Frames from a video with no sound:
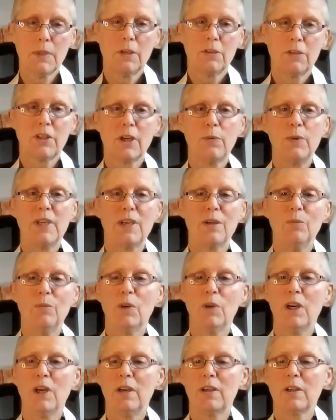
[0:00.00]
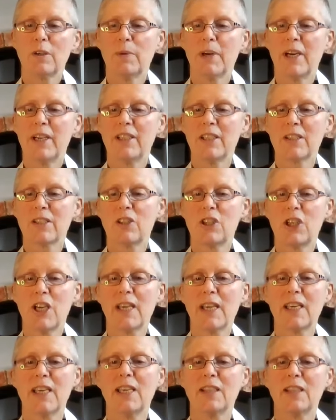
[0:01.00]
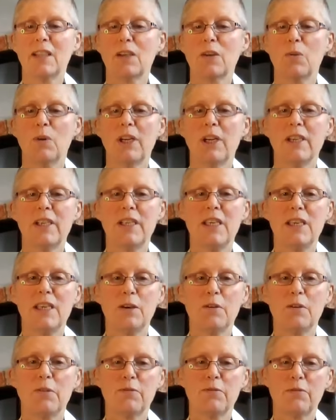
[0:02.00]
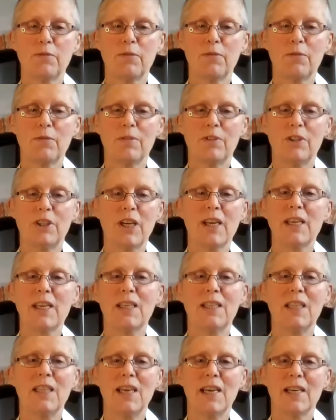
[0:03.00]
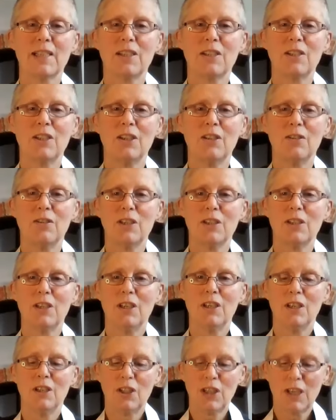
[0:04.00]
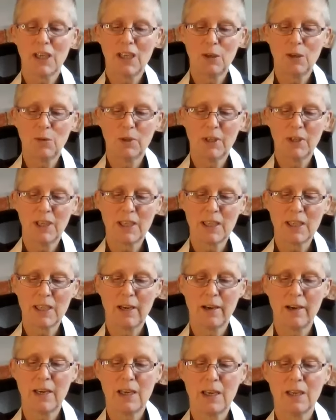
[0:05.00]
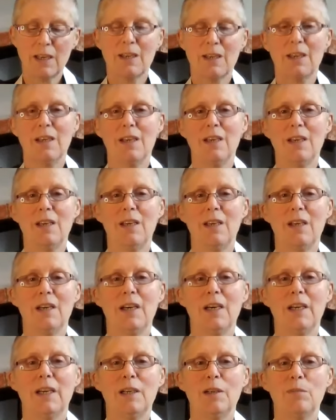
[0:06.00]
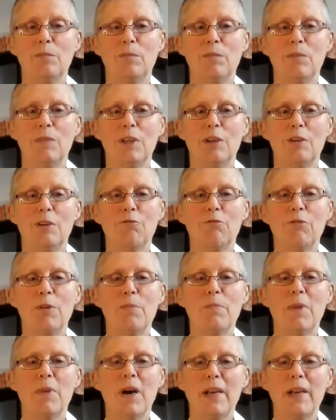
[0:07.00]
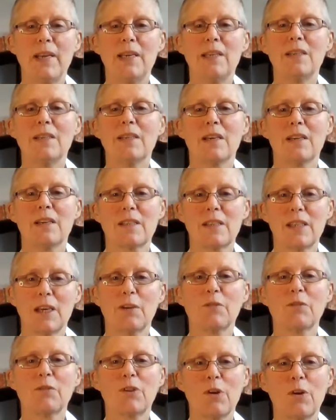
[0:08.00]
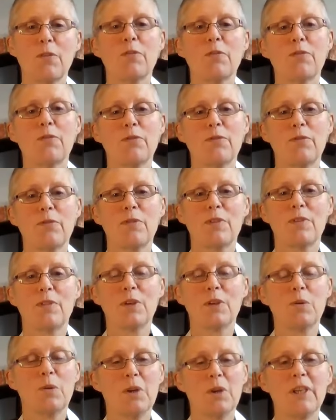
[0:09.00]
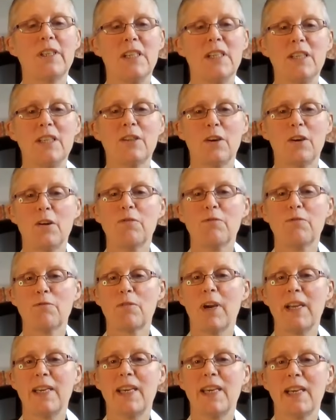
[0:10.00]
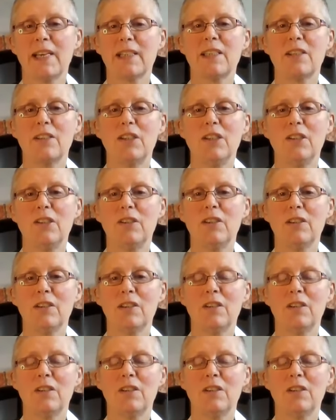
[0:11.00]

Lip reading: So we can work by just checking the quality of, checking the attitude, checking what it's like. Remind ourselves of the qualities of right attitude.